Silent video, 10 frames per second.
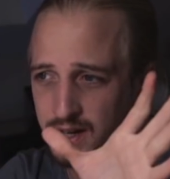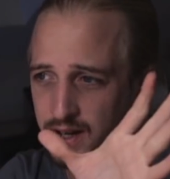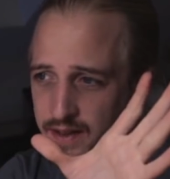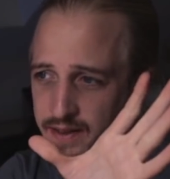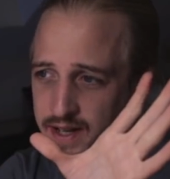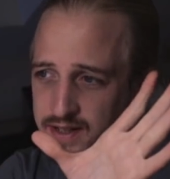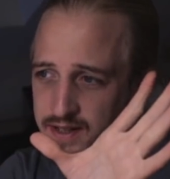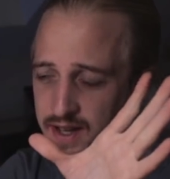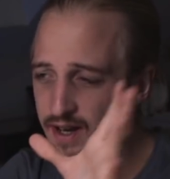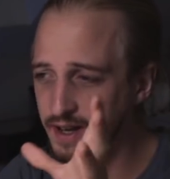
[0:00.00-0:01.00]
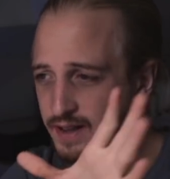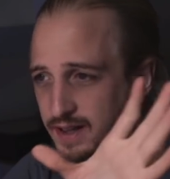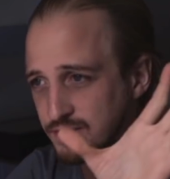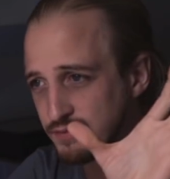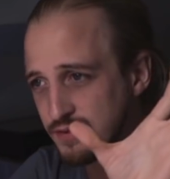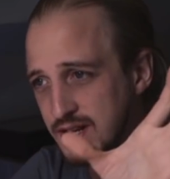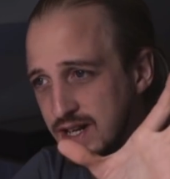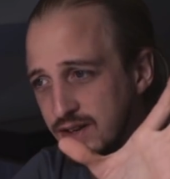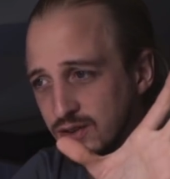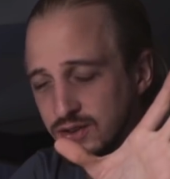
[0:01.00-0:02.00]
That's
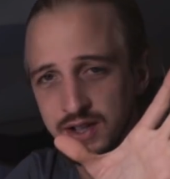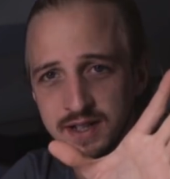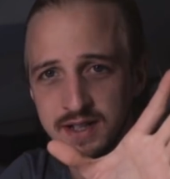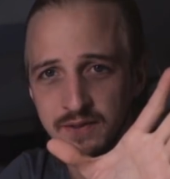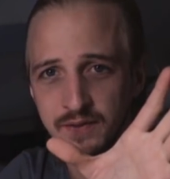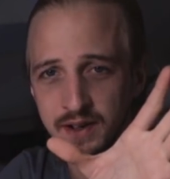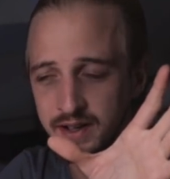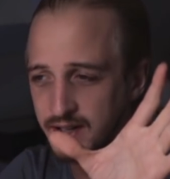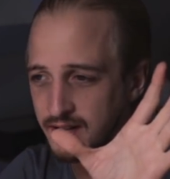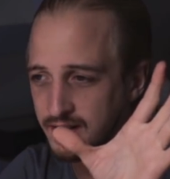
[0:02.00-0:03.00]
really not justified.